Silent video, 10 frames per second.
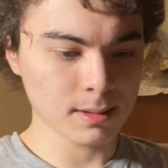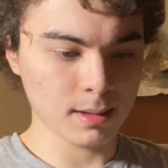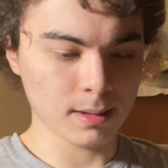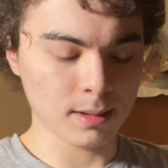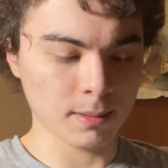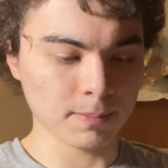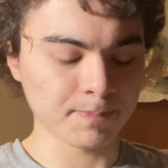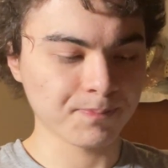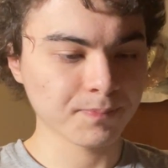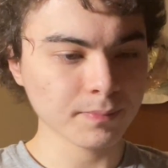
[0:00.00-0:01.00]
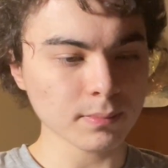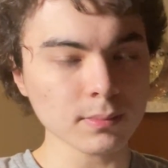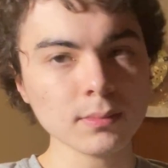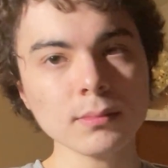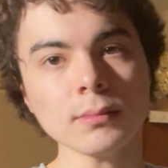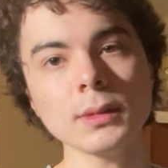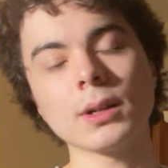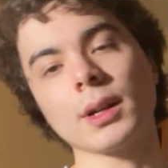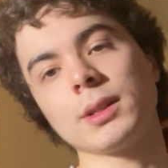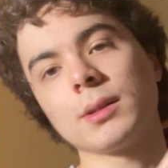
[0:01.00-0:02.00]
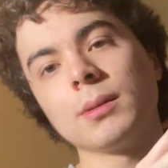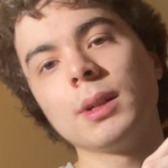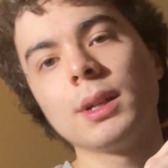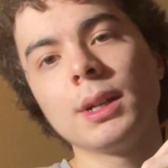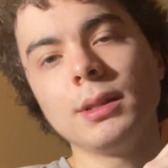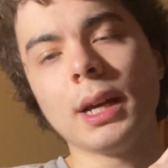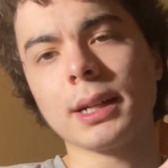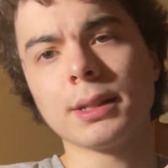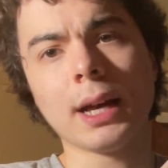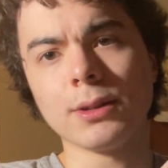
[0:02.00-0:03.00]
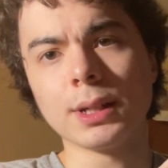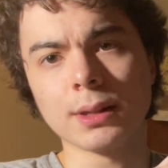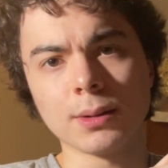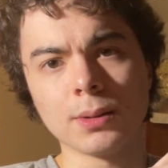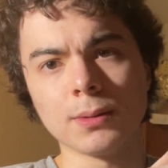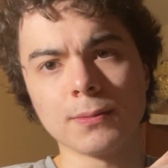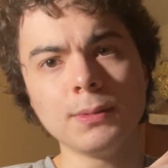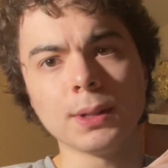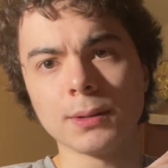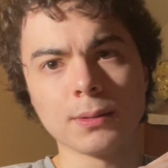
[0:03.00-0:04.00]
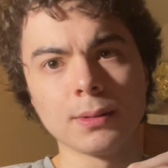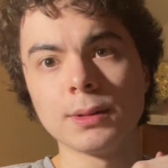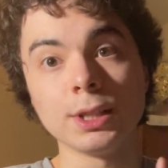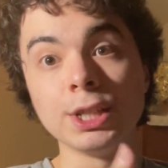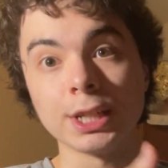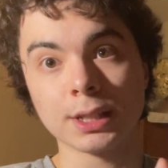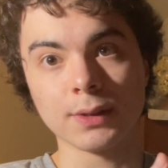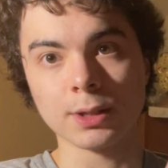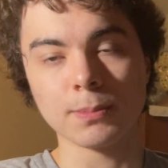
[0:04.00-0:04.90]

Okay, so yeah, I guess now you can get the whole gist of this